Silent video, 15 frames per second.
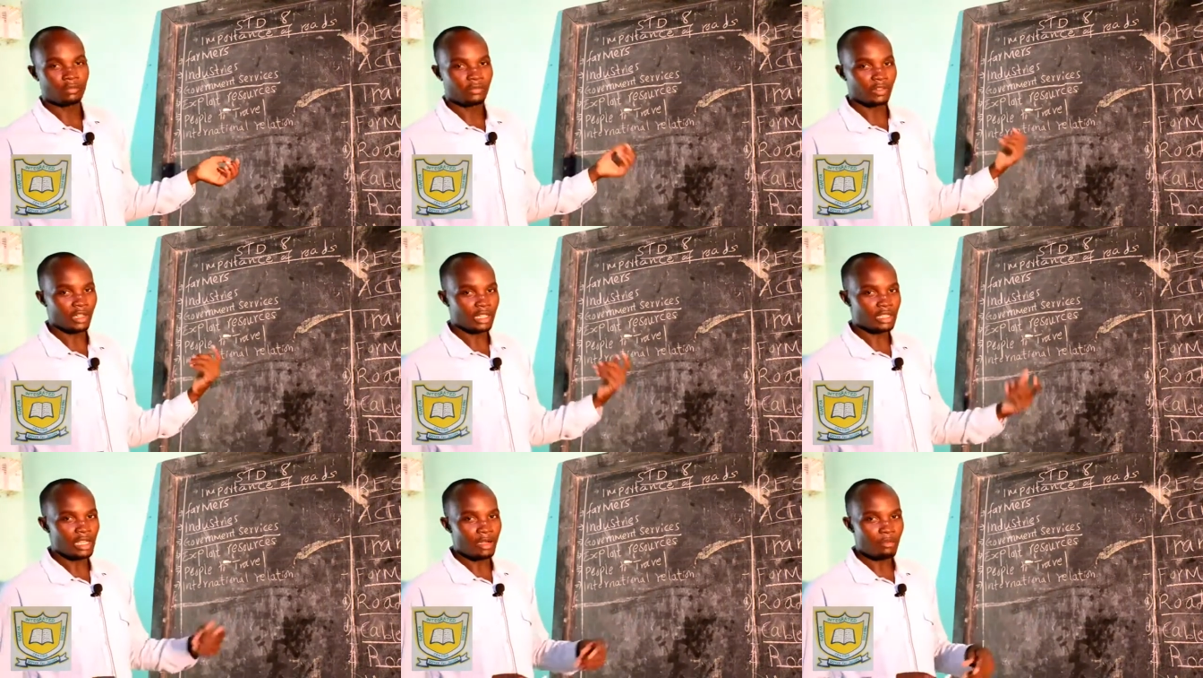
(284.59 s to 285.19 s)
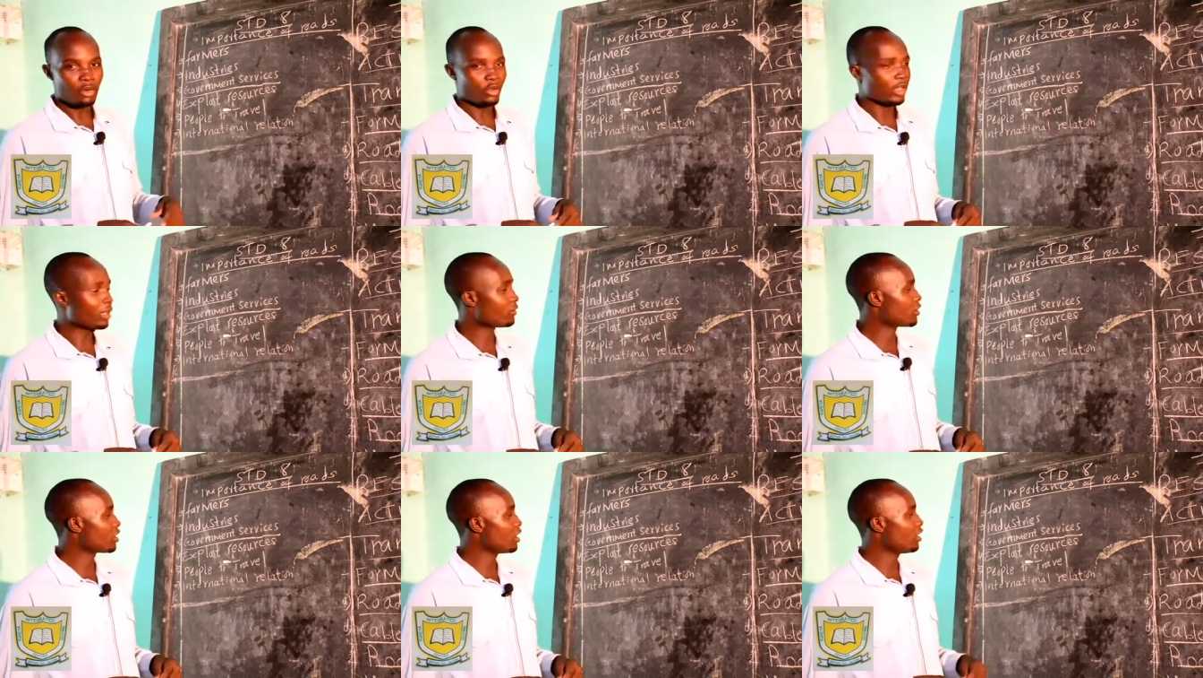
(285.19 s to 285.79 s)
For example, we
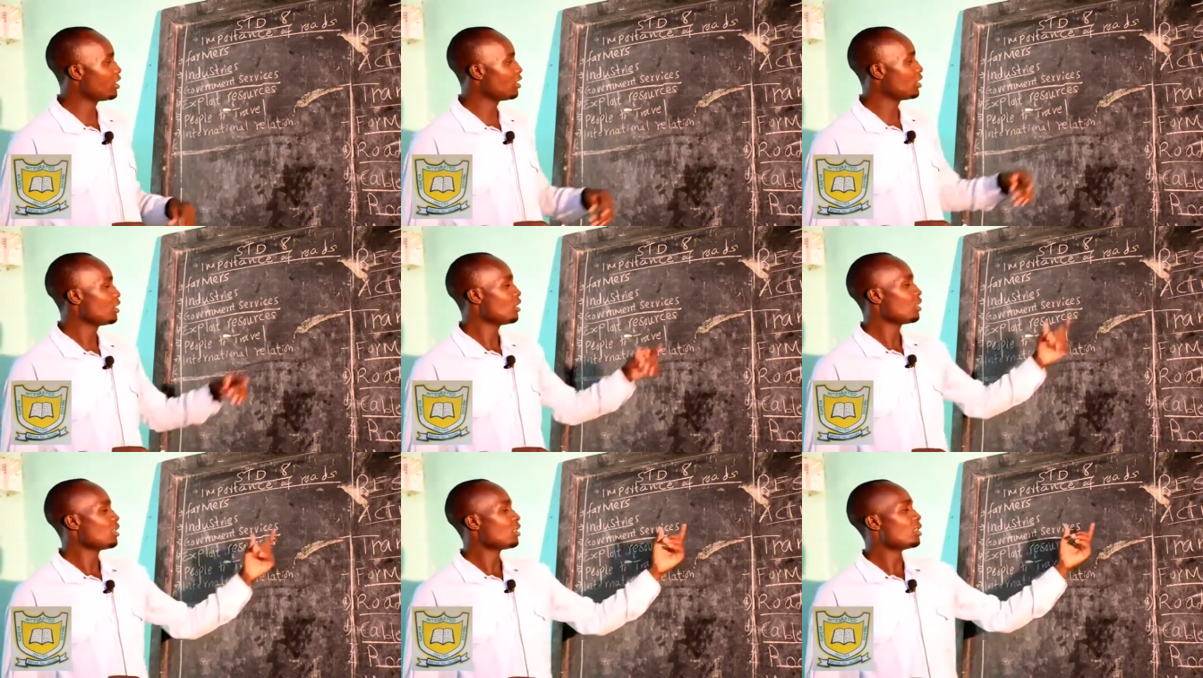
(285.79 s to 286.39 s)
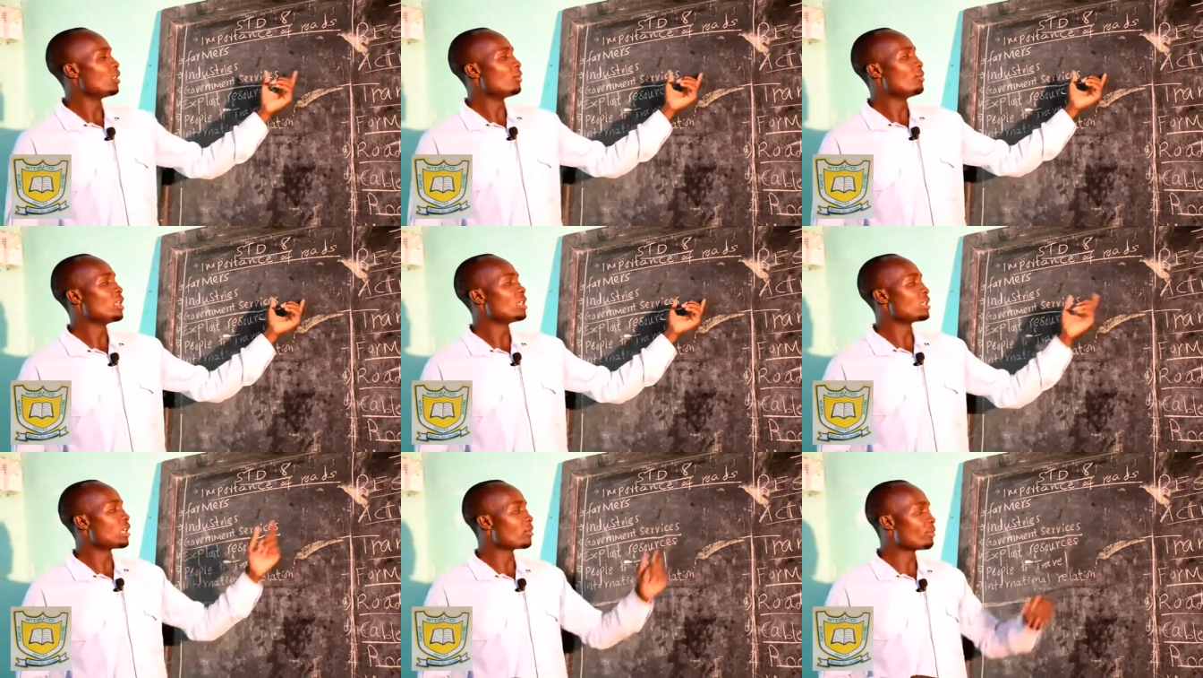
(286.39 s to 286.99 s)
have seen the military